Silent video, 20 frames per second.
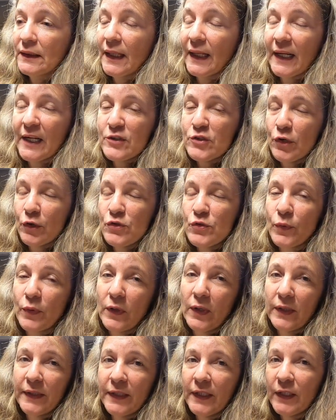like I showed you
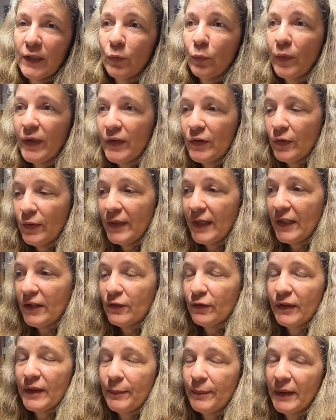earlier, we do need
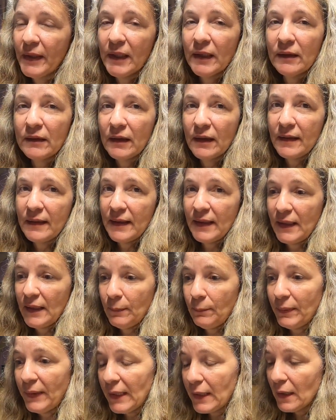to rebuild
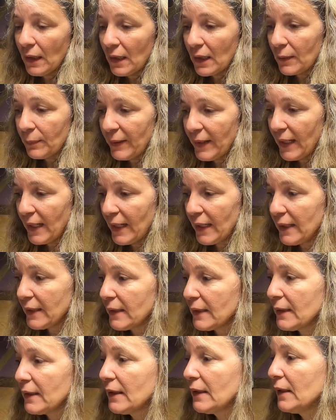the peacock
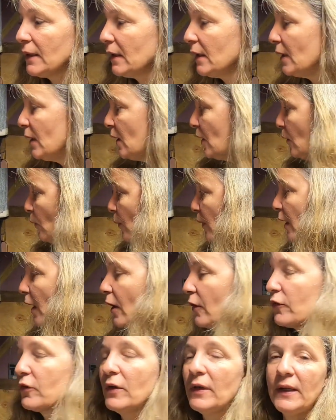pen. We
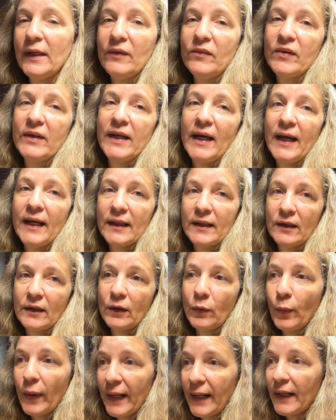also need to get the
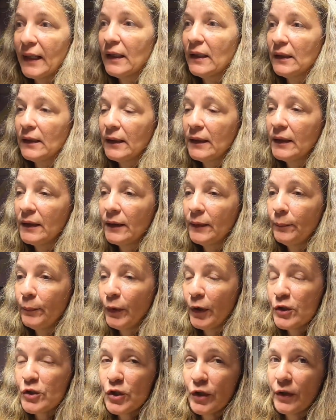quail
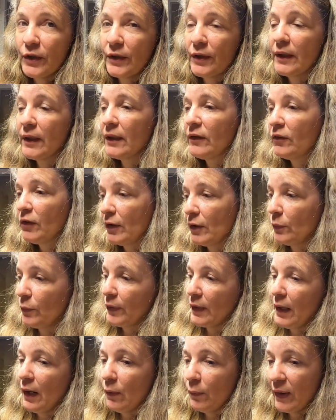butchered so that
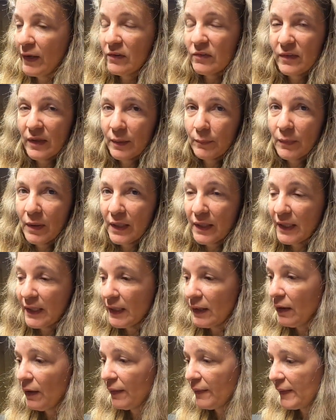we're not wasting
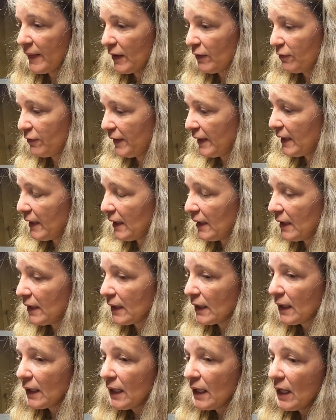money on their
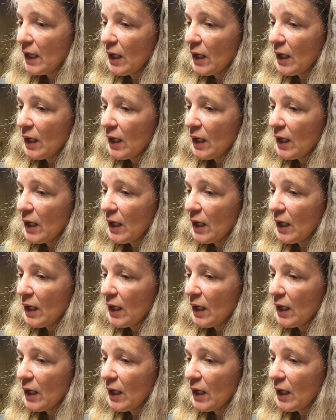feed.